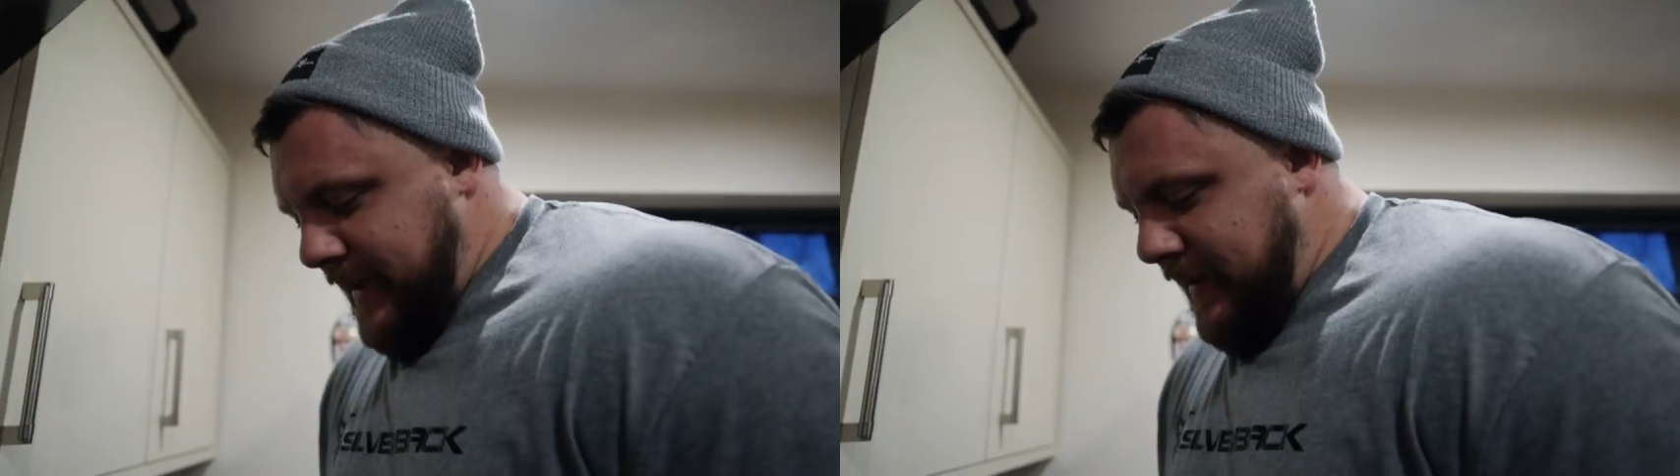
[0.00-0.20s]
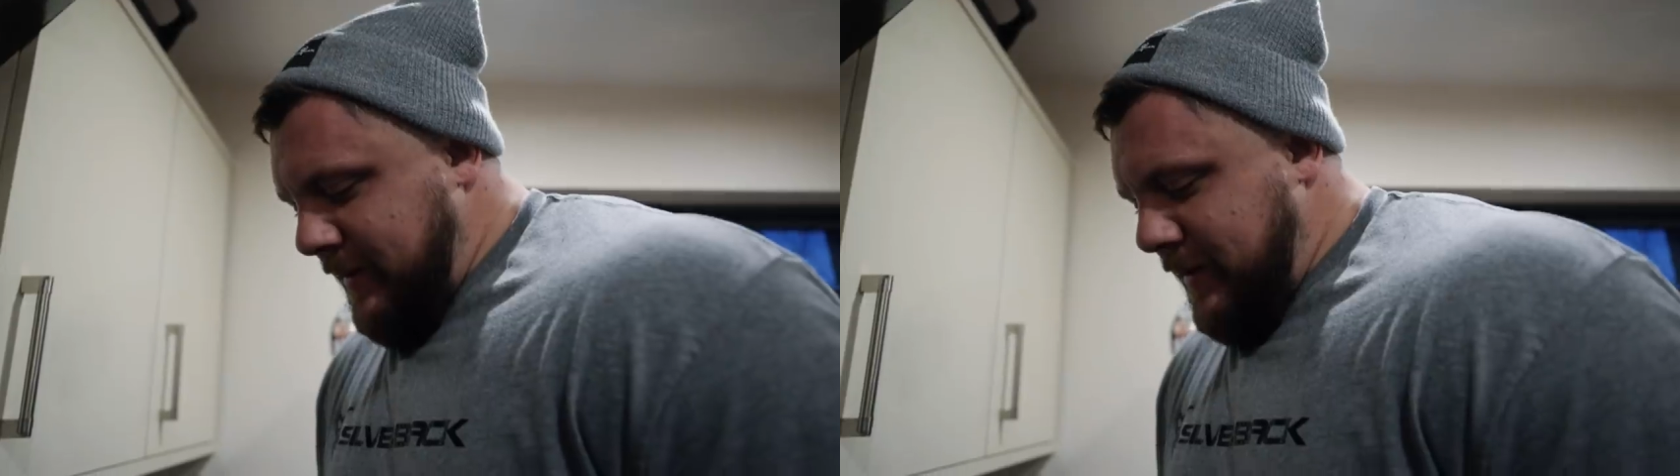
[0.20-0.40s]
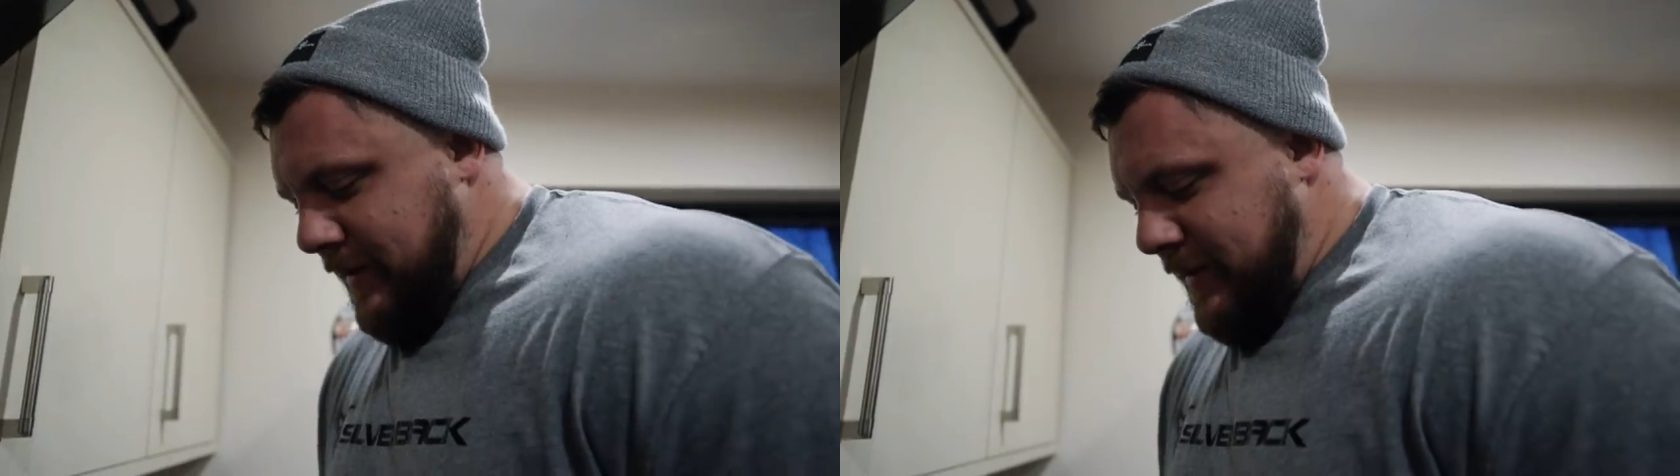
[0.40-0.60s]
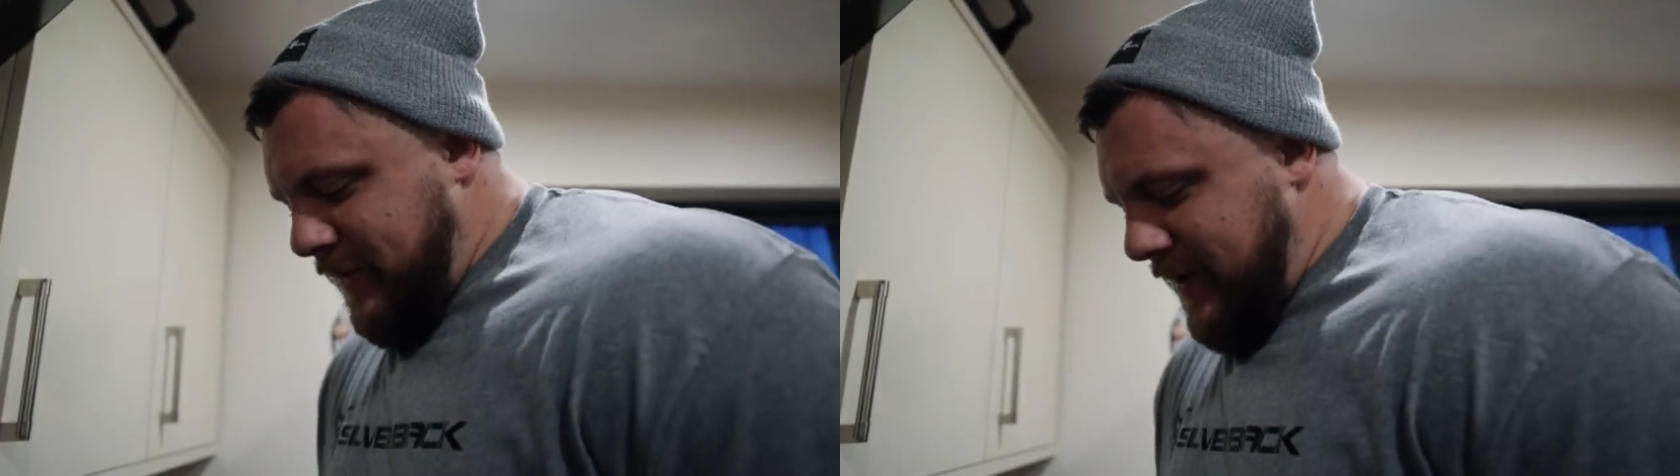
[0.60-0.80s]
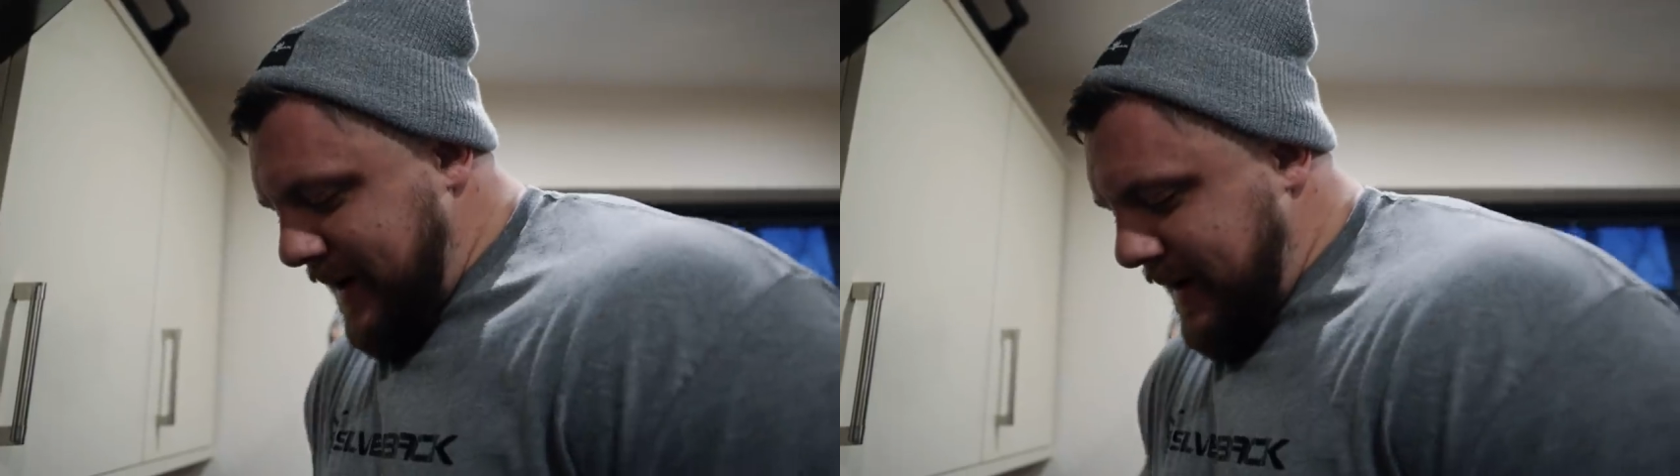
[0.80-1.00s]
I like them a little bit
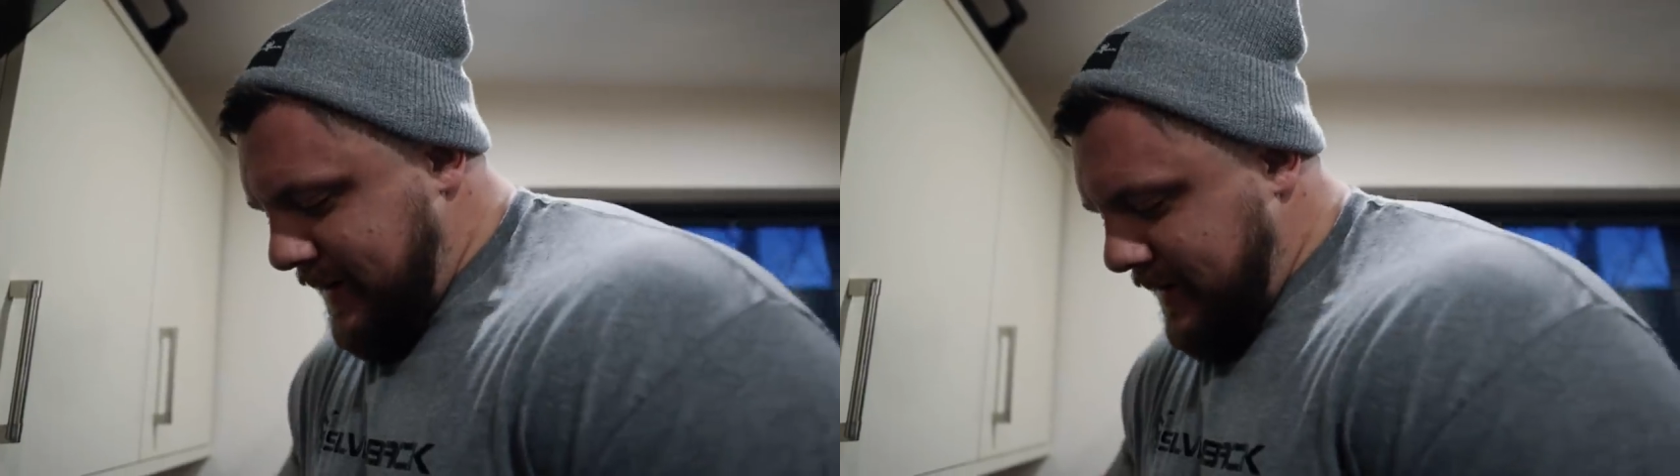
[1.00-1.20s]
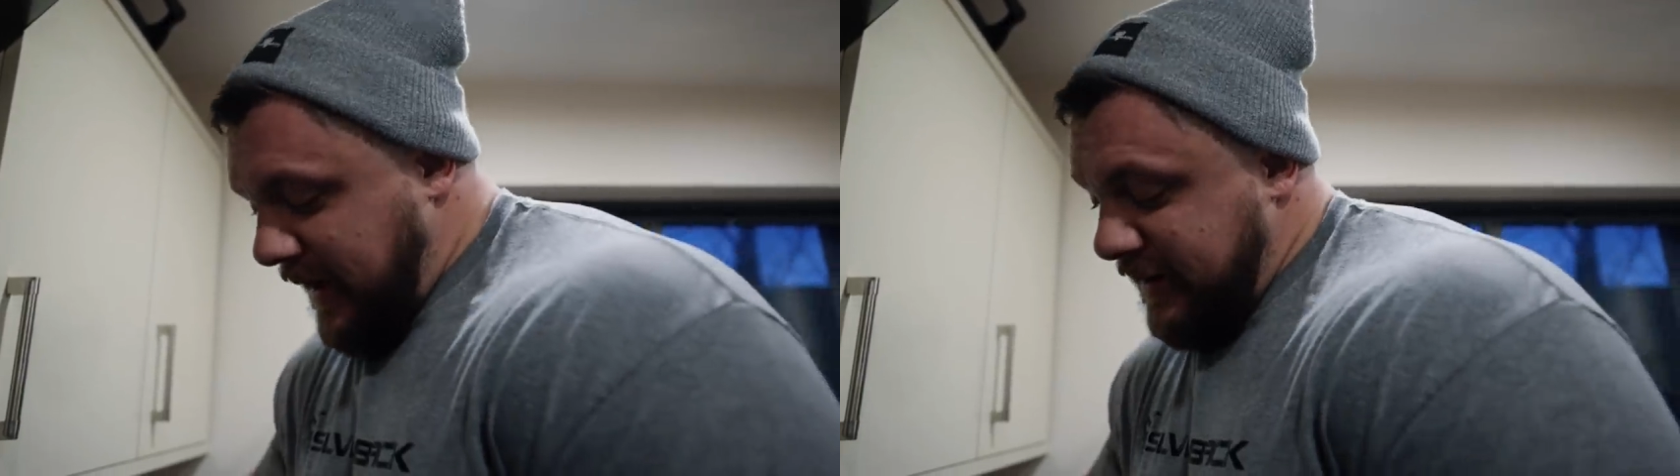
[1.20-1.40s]
runny. I